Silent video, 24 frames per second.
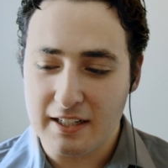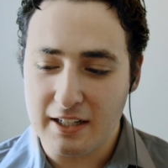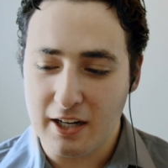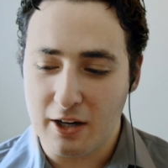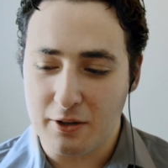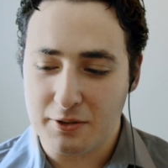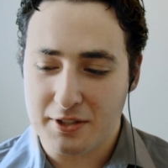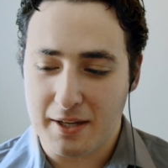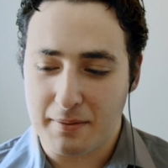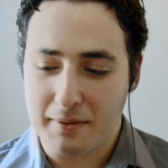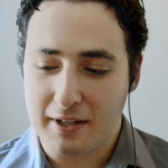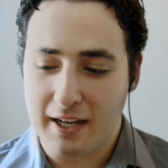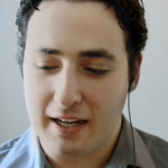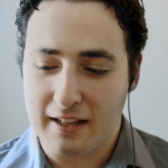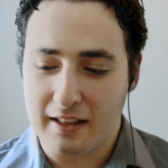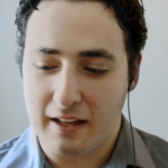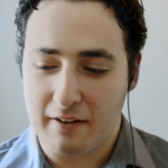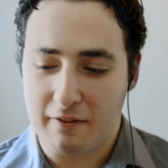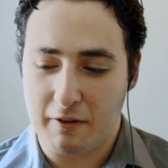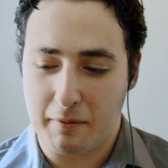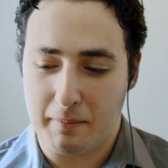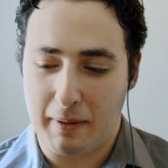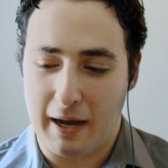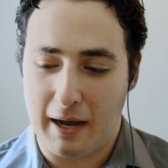Something I
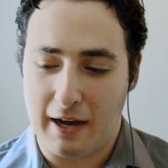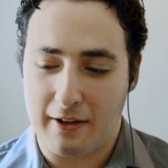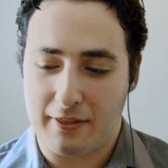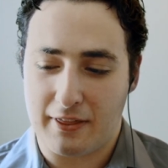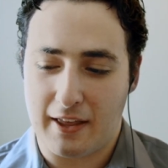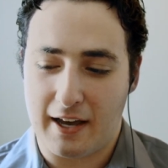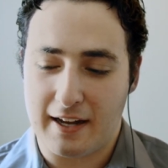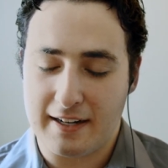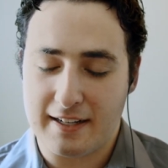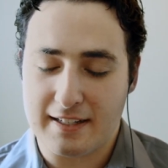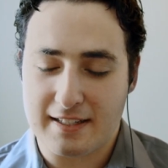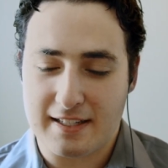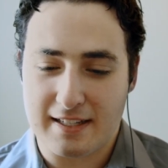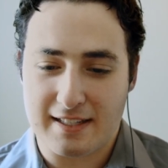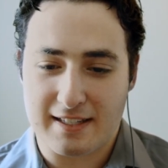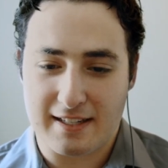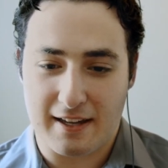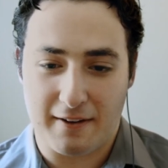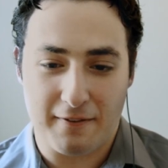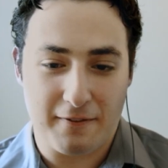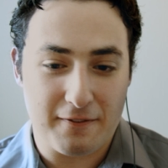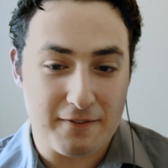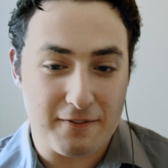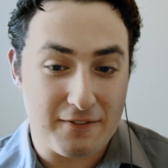love about that is it's
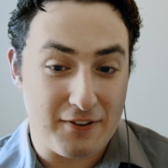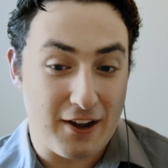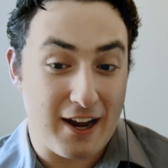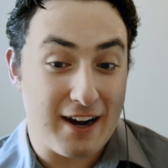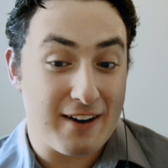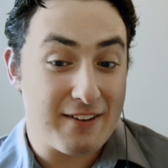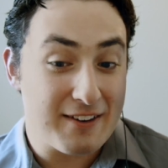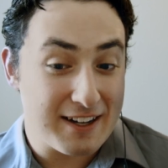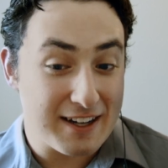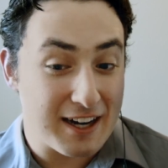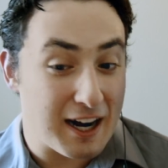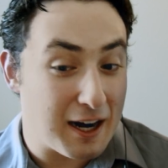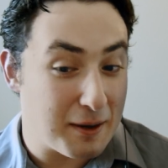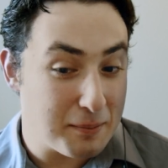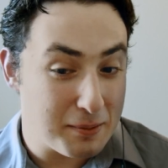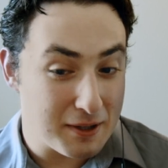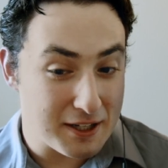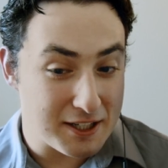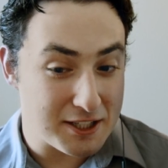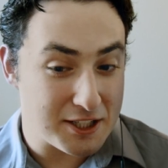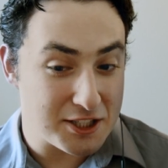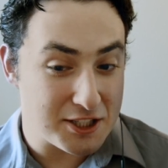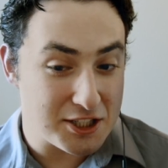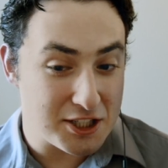a very
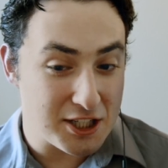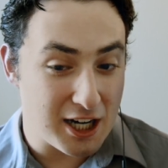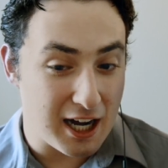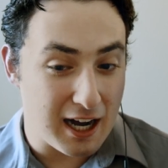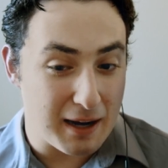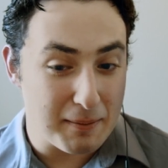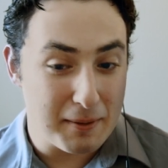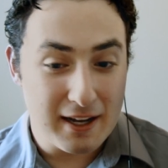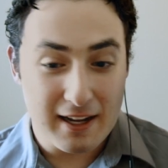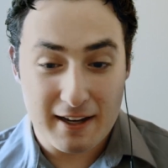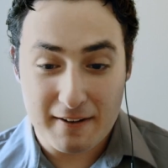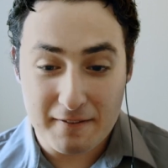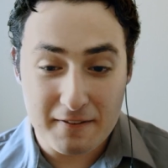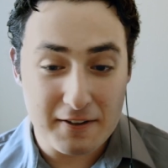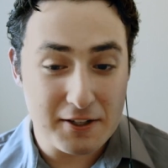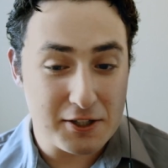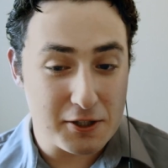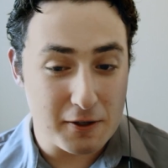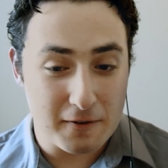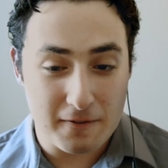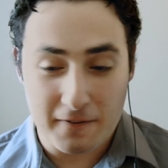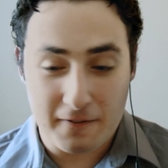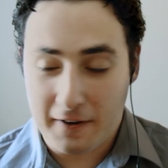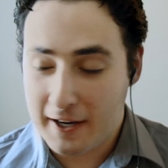complex job. In
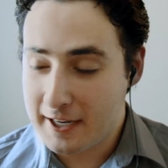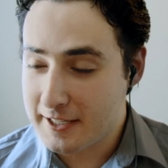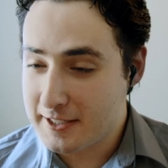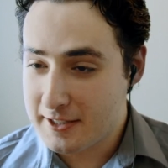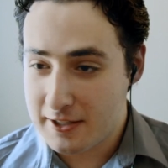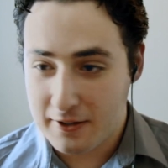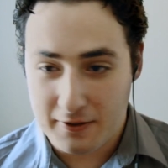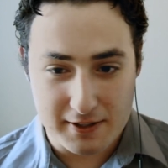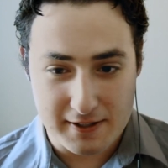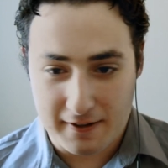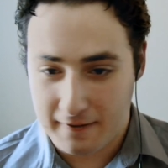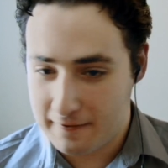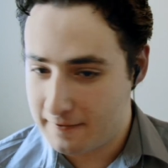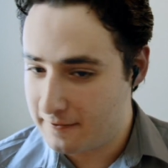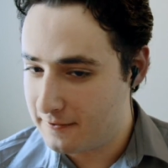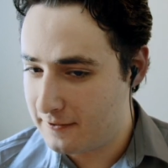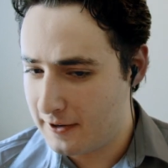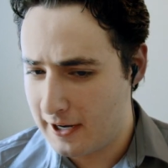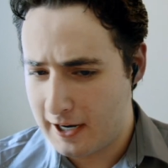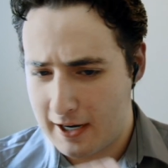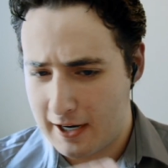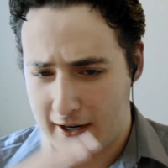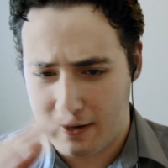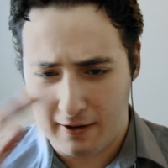visual effects, there is a
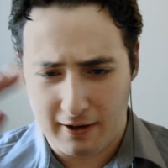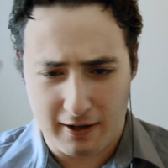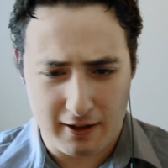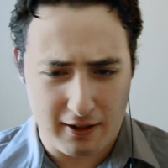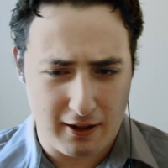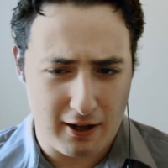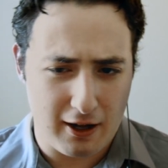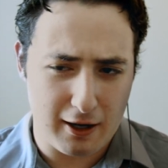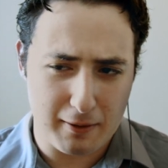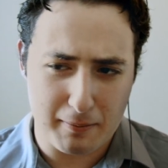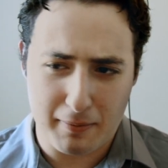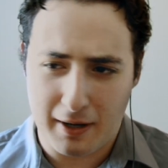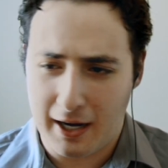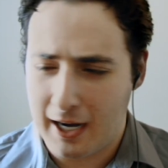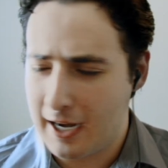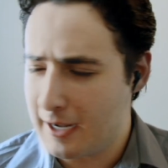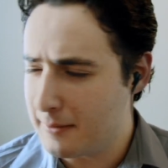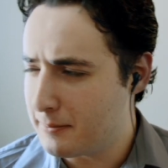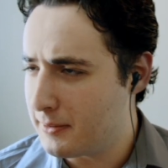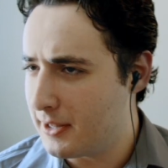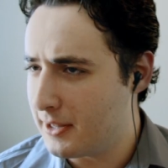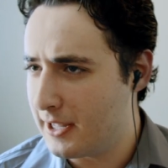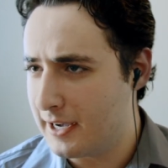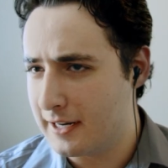very long
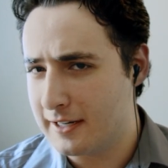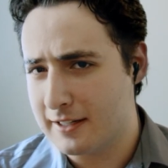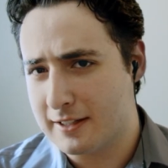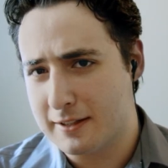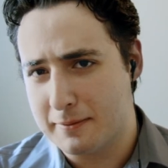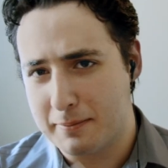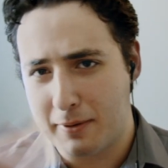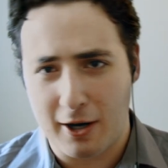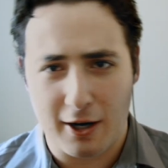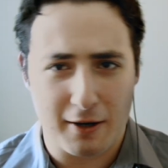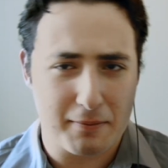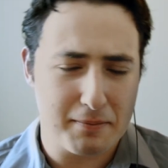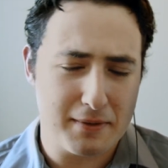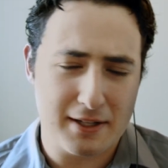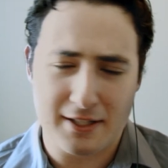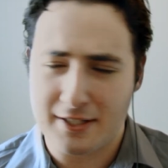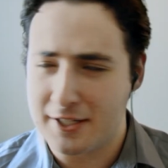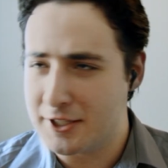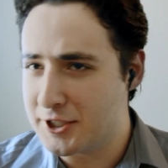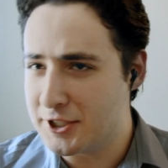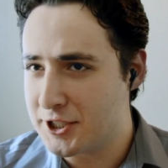pipeline of departments and